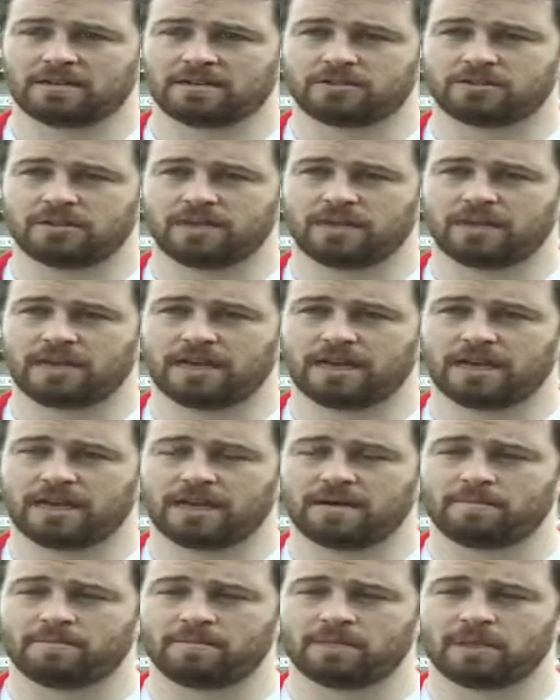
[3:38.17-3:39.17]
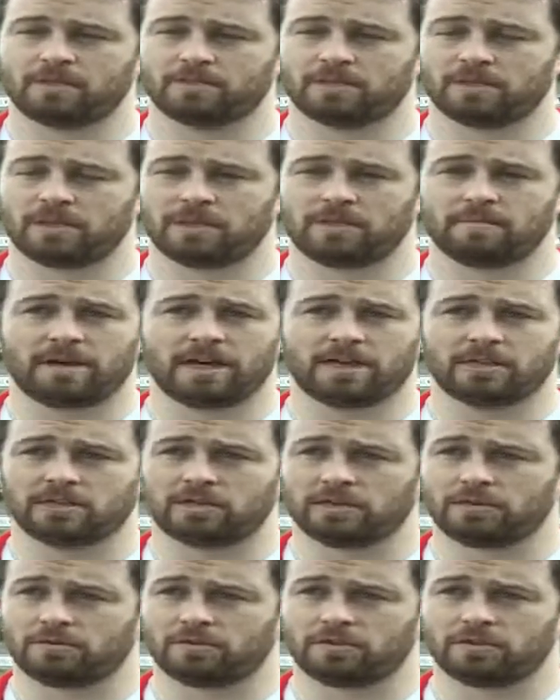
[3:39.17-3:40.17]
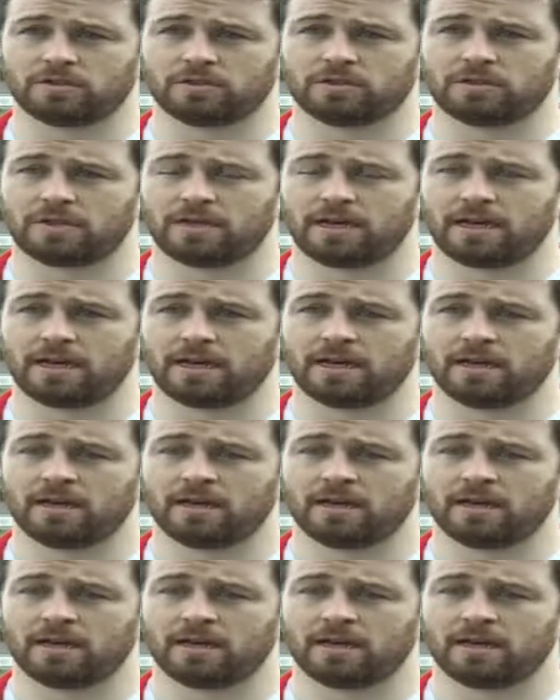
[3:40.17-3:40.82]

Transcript: street outside the Mansion House just